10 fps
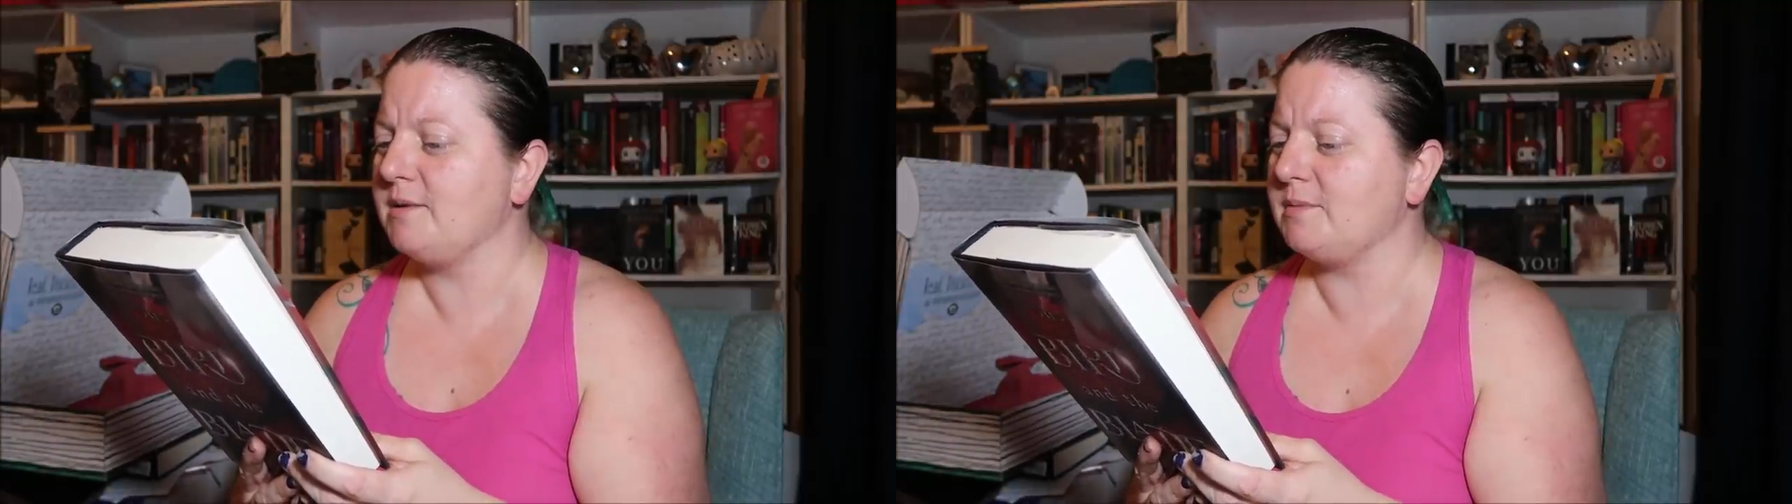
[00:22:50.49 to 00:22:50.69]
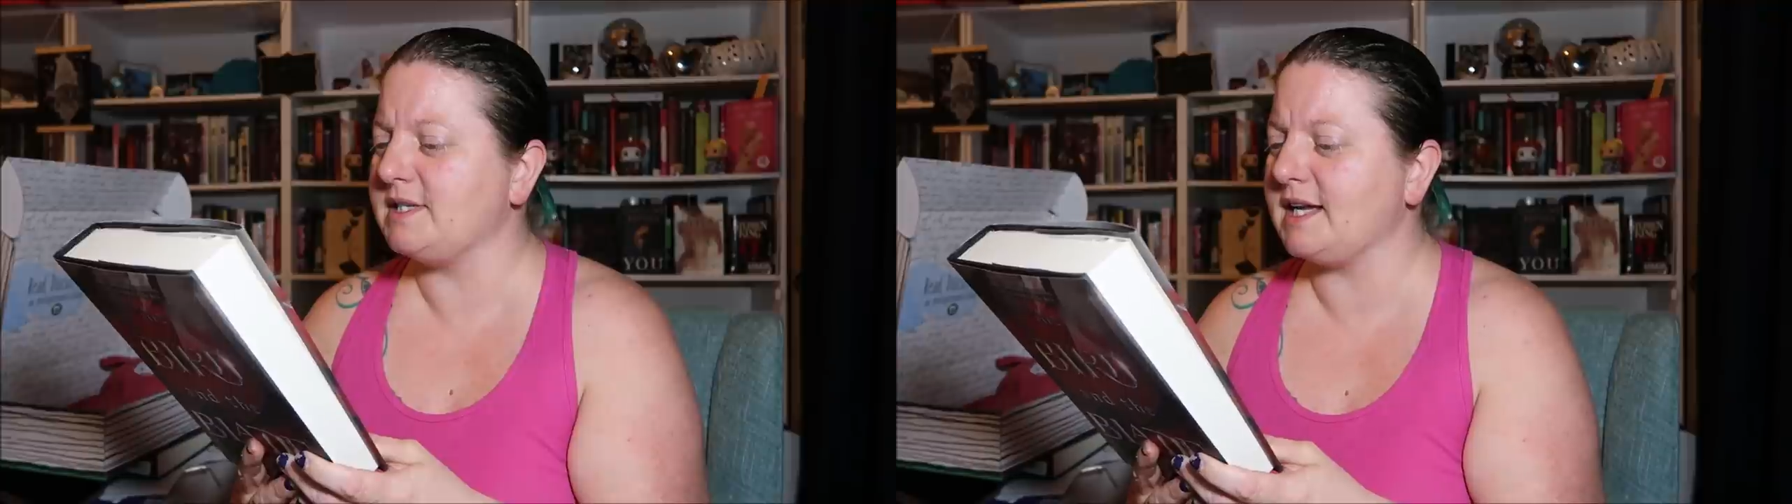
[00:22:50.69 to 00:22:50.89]

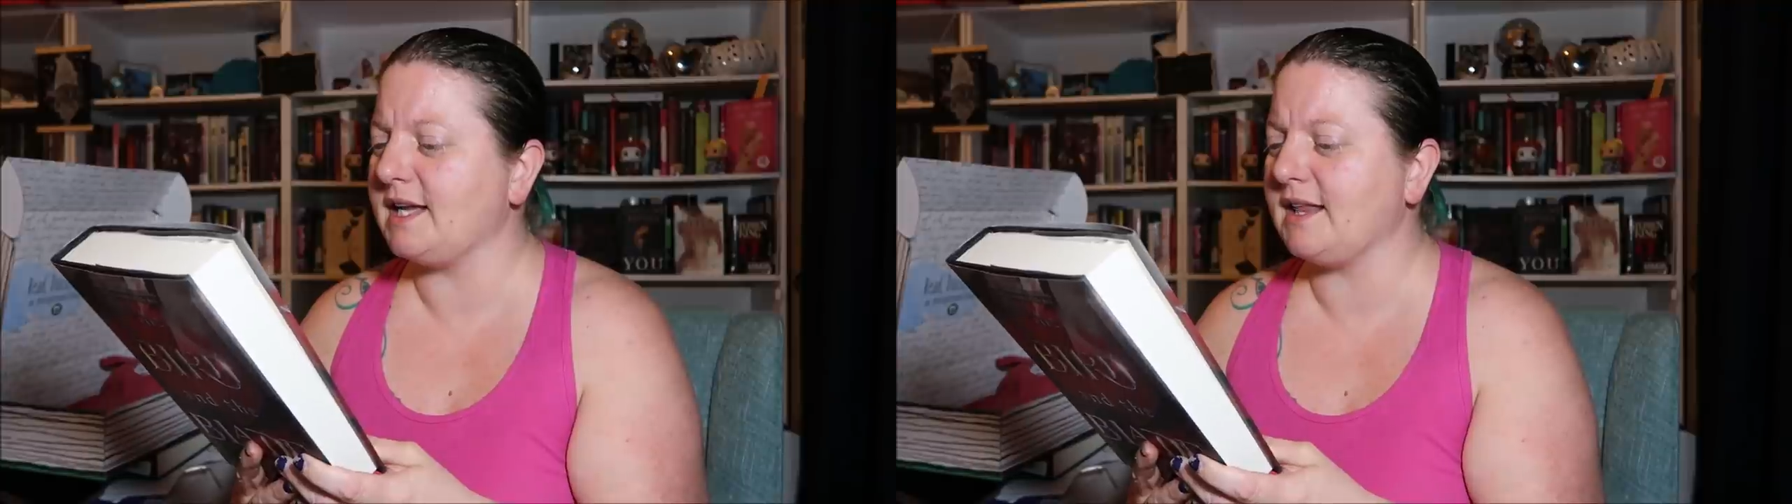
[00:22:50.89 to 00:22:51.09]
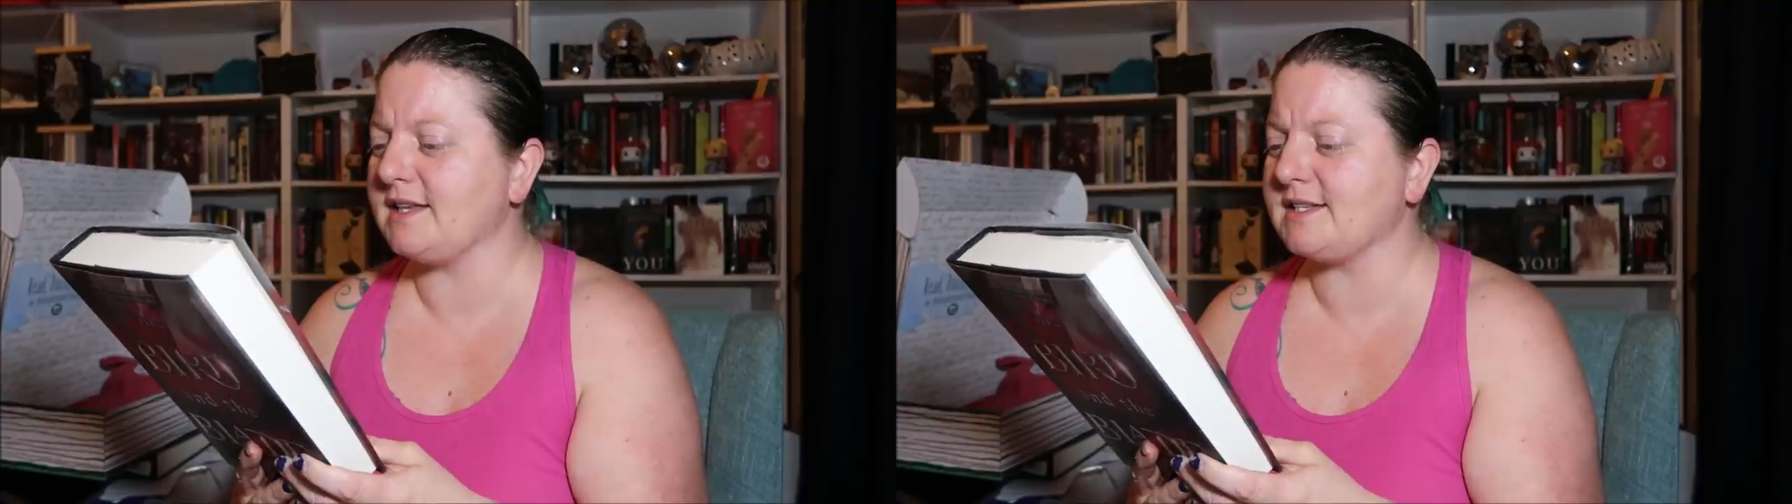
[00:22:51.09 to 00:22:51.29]

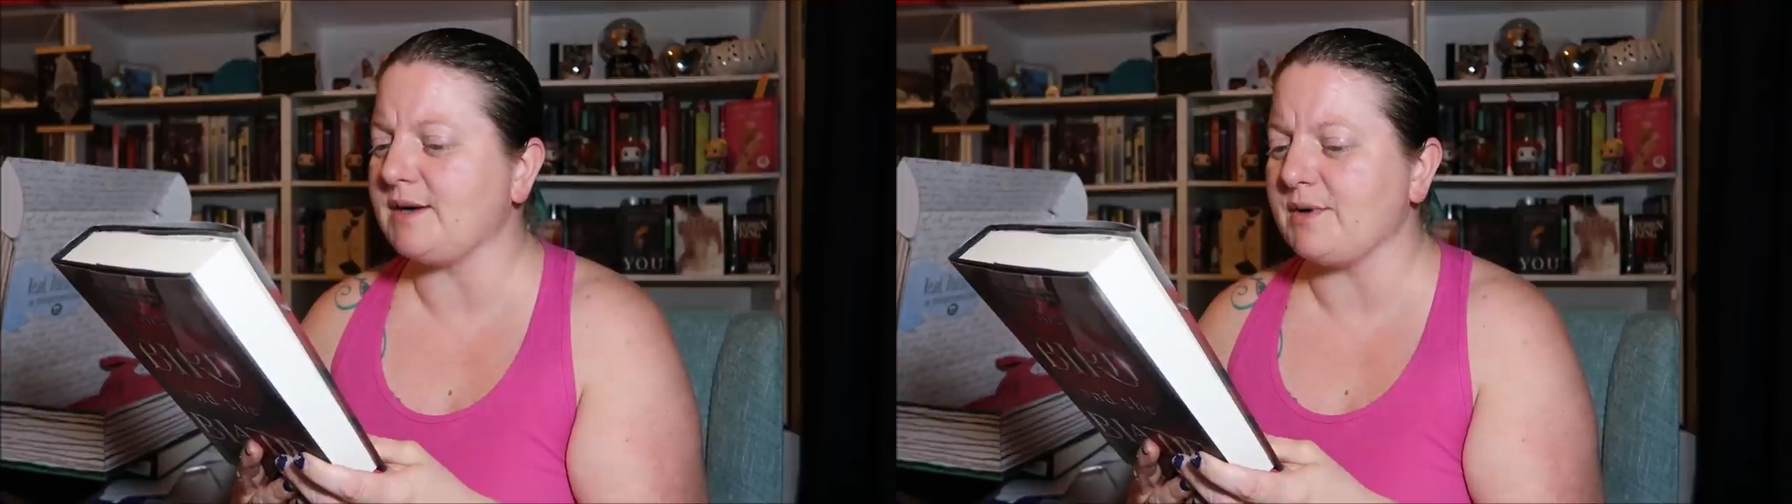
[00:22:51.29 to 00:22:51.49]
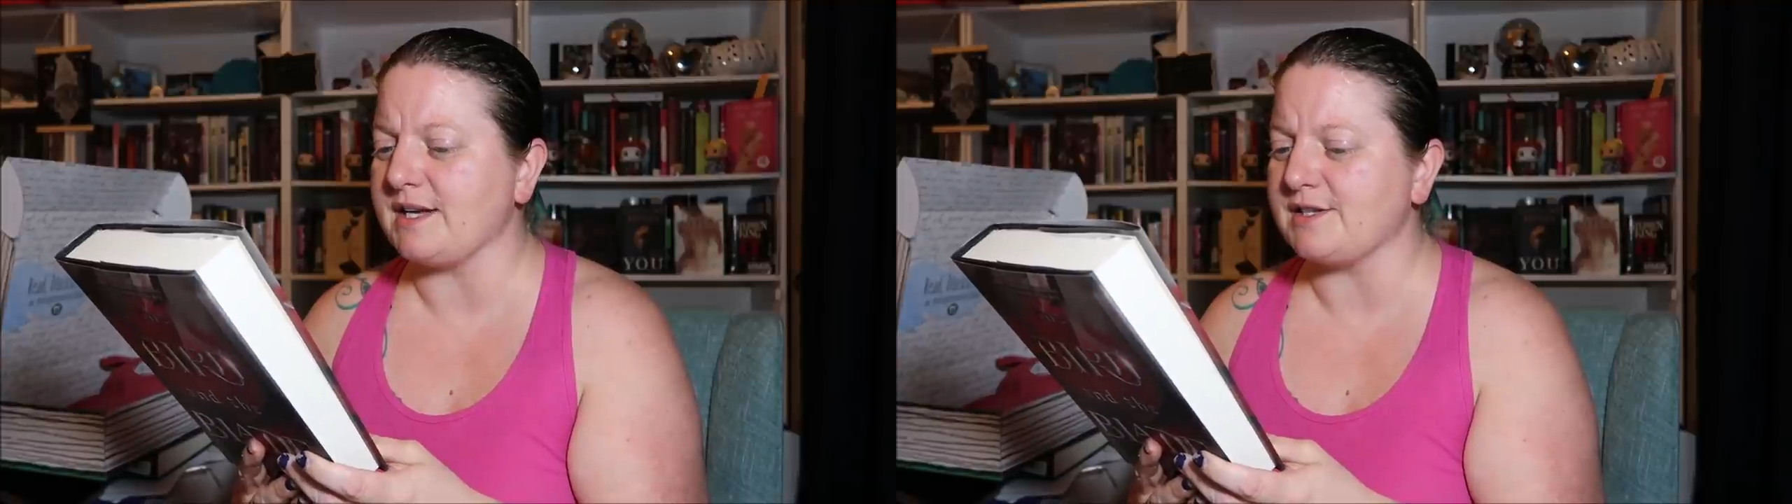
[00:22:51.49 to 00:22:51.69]

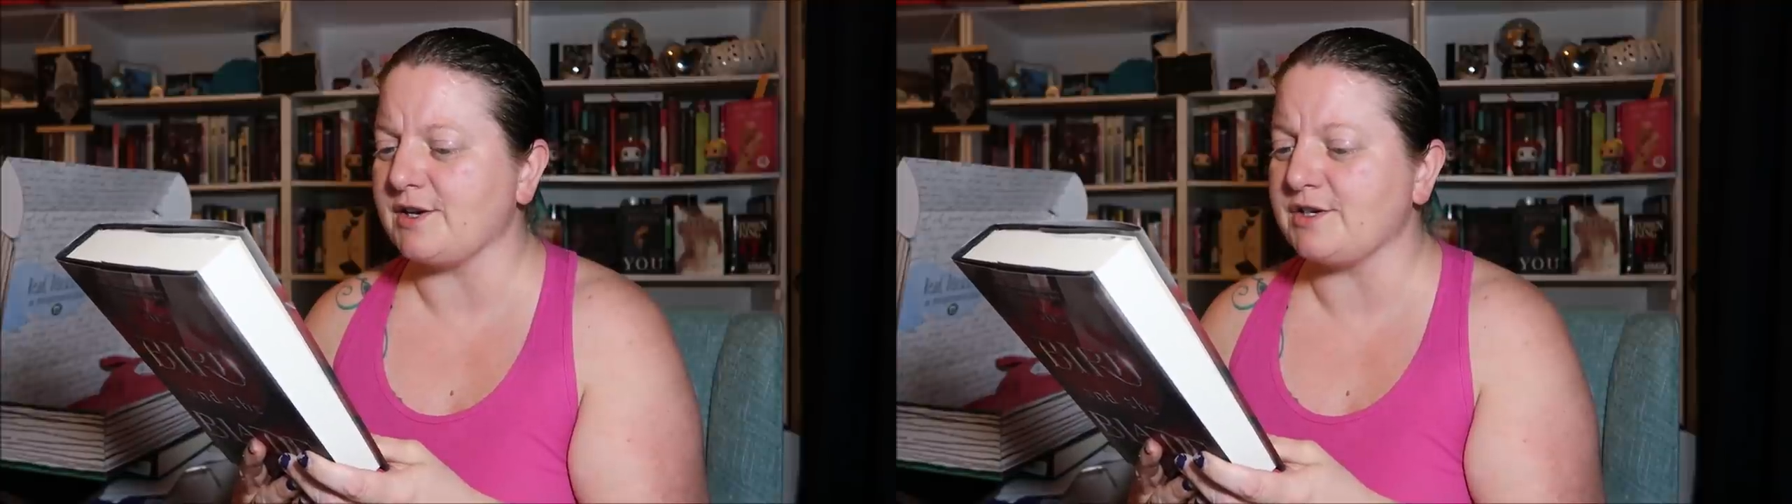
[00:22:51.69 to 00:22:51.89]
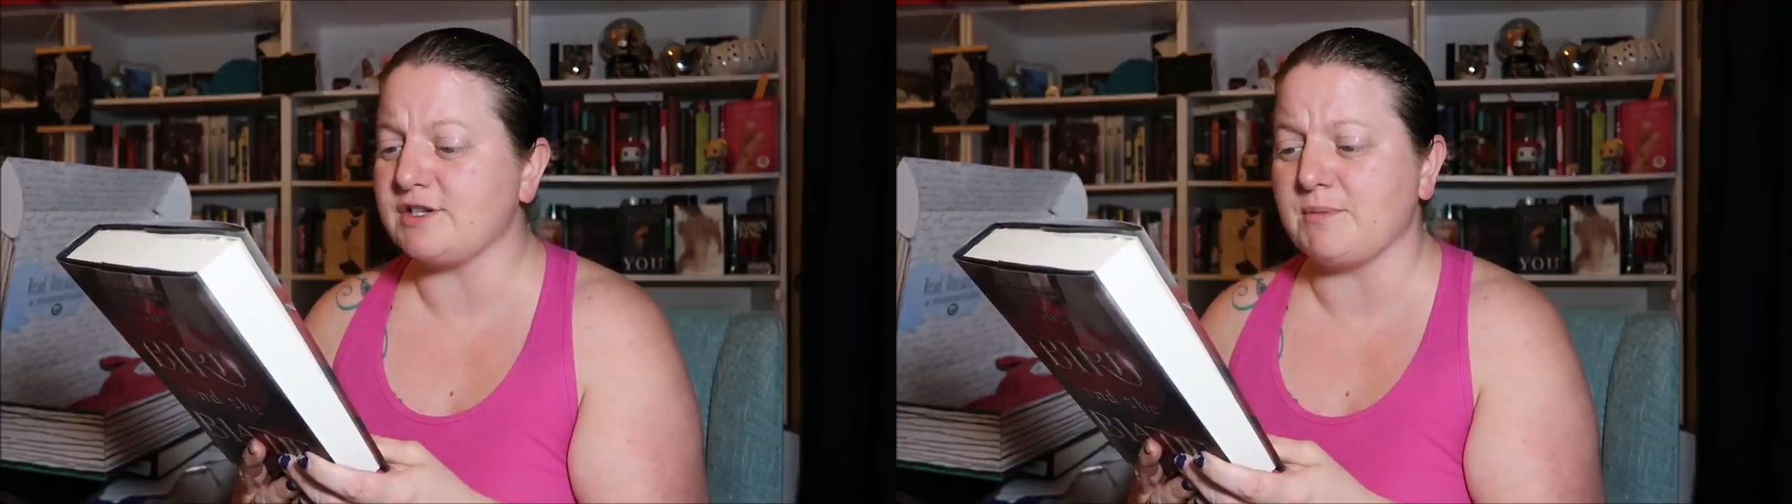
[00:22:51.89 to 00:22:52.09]
Meticulously researched